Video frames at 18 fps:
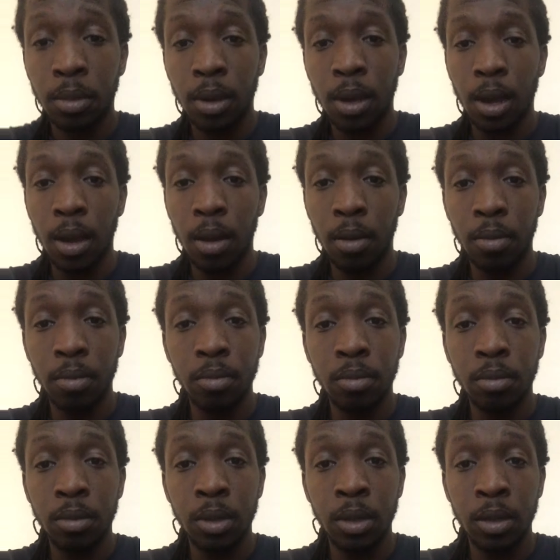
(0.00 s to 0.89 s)

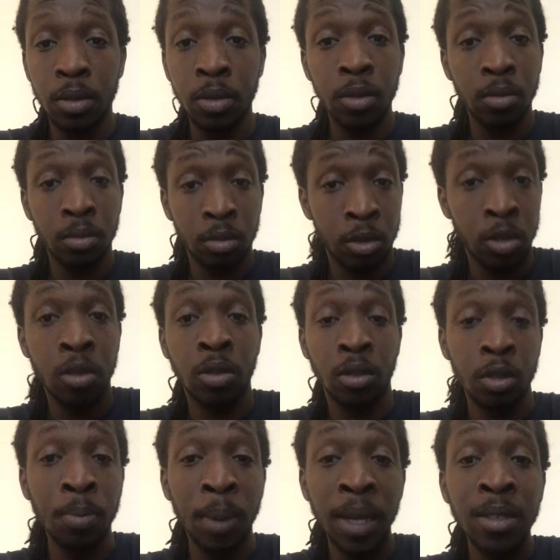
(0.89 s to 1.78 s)
You
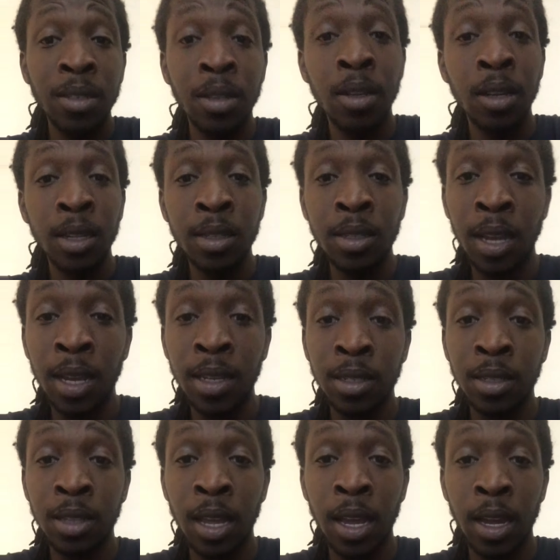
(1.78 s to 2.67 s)
basically test that
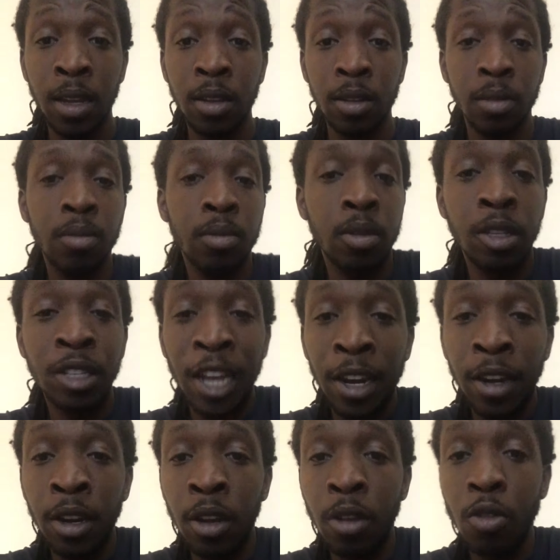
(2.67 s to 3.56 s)
nickel
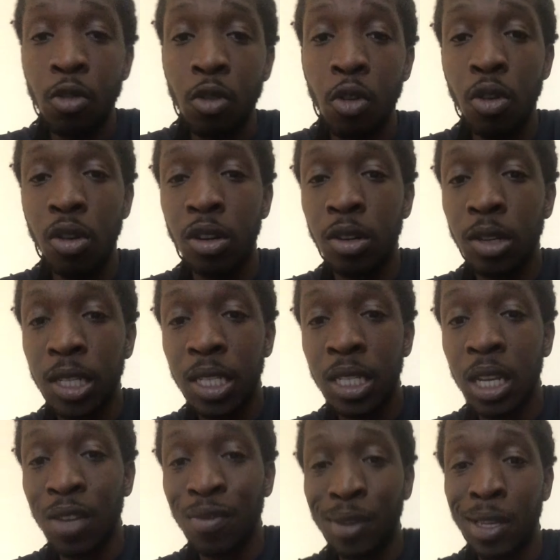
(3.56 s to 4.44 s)
corner and see if he
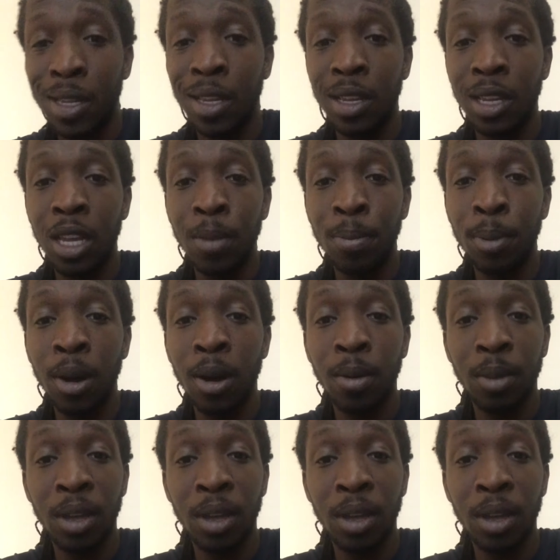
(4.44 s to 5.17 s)
can keep up, if his